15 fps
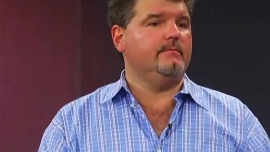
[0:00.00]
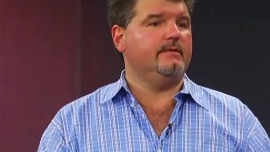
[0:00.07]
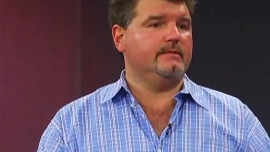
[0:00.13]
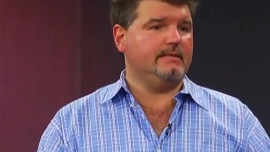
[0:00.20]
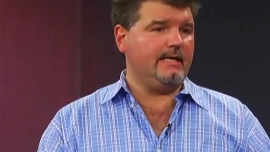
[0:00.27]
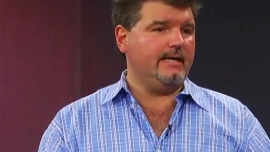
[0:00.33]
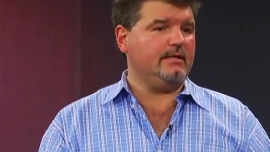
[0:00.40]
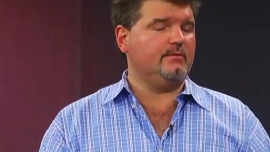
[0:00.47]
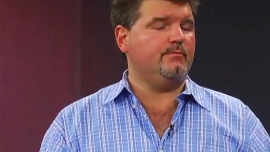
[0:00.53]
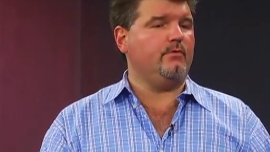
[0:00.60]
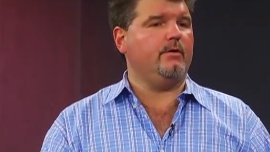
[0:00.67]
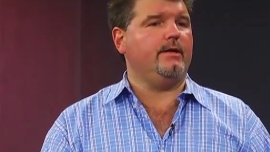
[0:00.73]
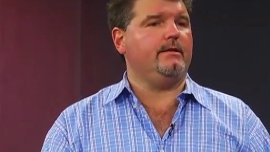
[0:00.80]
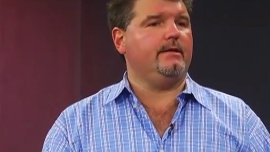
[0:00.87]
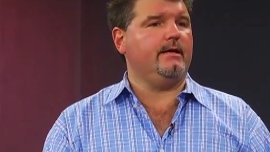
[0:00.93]
science
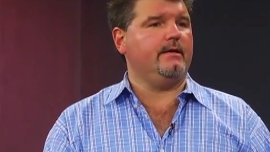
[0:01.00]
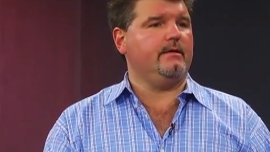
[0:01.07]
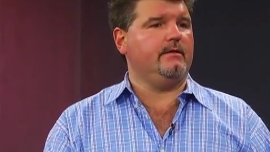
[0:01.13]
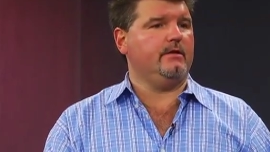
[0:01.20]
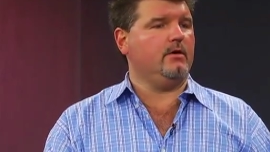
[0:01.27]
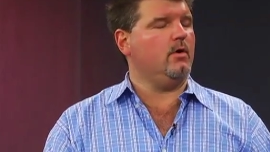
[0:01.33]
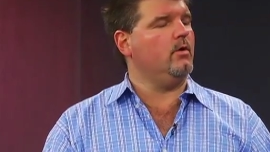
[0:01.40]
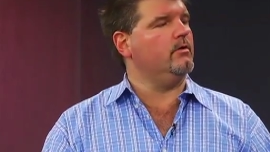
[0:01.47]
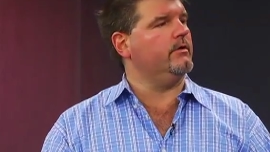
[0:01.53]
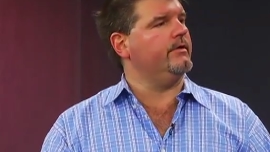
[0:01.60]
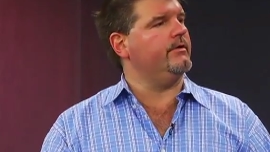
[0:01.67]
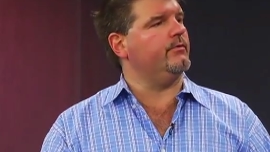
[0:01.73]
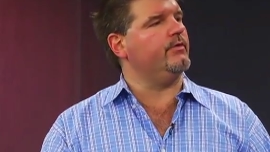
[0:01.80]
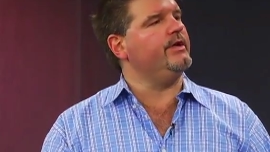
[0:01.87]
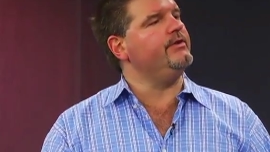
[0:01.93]
point that the colder the
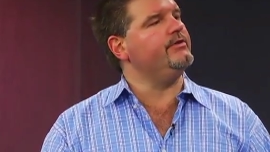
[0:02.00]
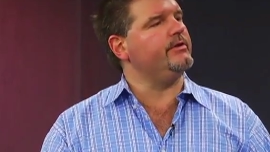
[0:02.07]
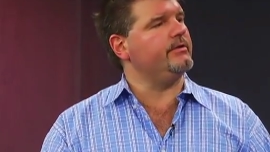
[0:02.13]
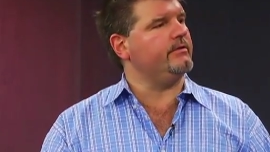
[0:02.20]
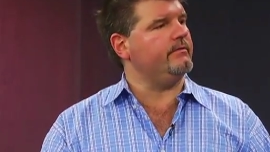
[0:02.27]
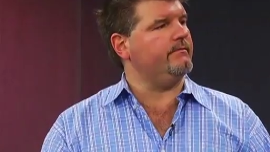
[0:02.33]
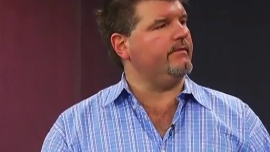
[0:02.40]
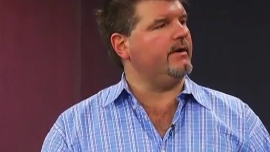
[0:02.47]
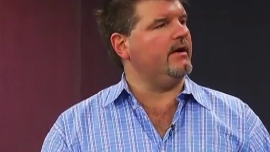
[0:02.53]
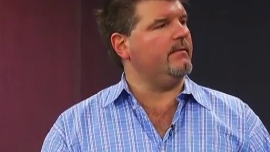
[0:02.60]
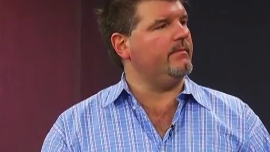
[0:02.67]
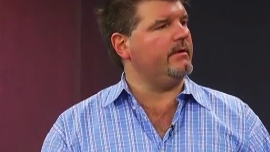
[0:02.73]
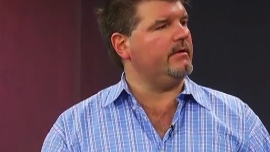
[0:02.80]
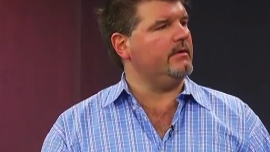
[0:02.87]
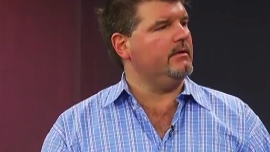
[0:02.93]
region or the
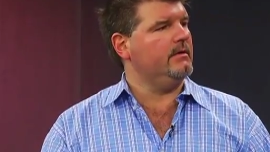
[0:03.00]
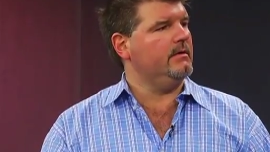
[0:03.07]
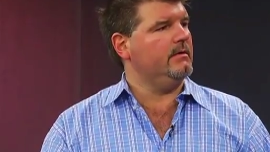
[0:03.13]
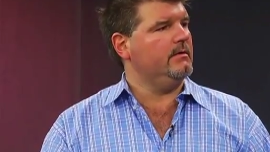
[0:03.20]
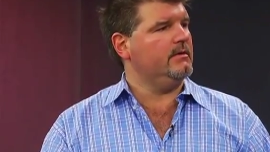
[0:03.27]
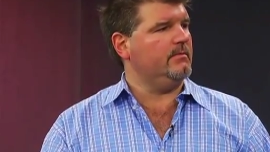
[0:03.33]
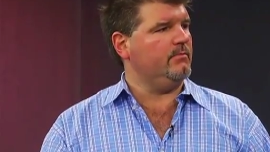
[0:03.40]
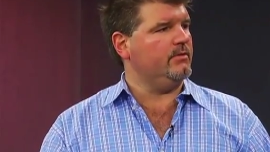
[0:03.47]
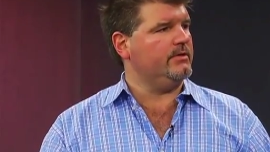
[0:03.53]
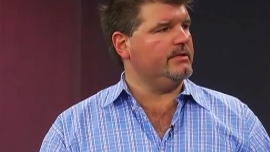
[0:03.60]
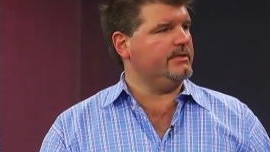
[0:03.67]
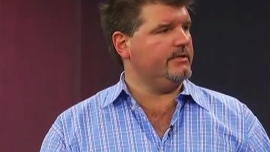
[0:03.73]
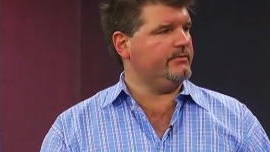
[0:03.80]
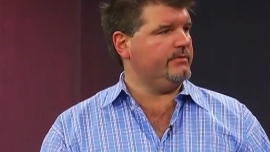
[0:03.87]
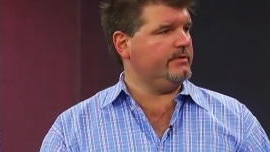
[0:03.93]
environment, the more
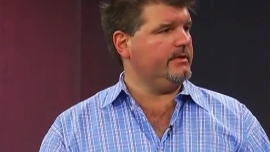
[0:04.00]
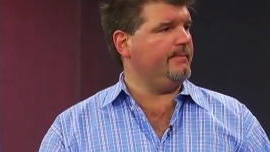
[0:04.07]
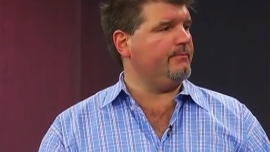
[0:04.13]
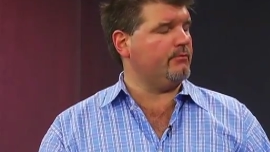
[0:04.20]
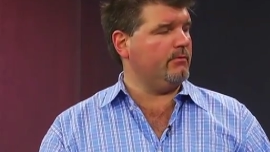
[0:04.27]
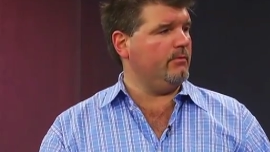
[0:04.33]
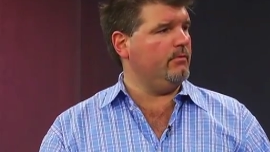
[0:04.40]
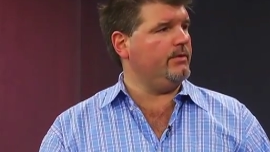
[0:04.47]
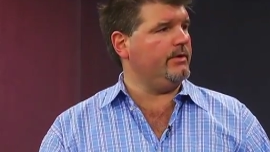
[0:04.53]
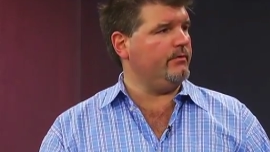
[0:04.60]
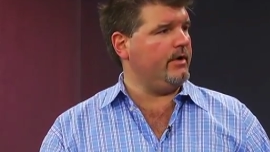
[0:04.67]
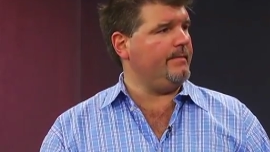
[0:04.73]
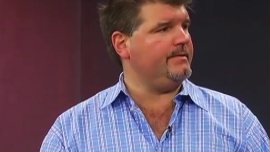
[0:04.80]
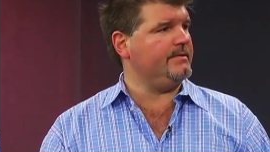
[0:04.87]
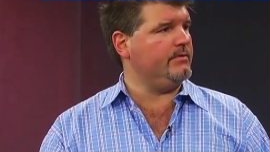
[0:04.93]
citrusy prone the
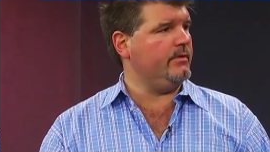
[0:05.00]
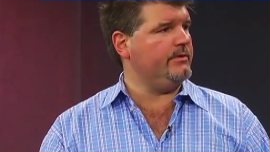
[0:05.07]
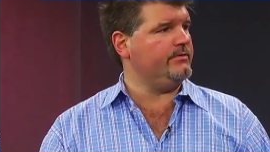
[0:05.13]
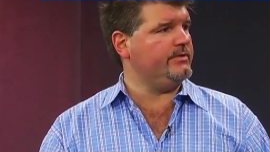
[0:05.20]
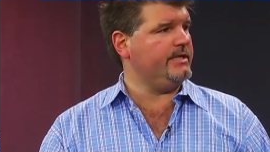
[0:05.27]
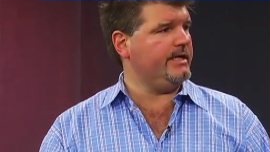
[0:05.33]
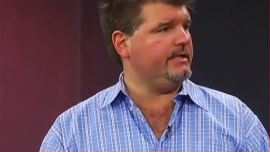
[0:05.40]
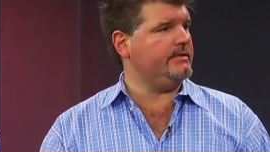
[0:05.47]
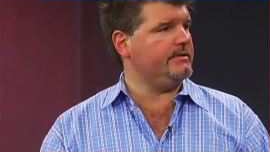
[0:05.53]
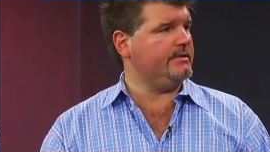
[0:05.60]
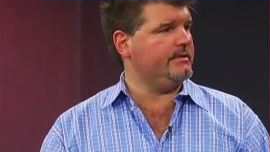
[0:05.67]
grape is going to taste.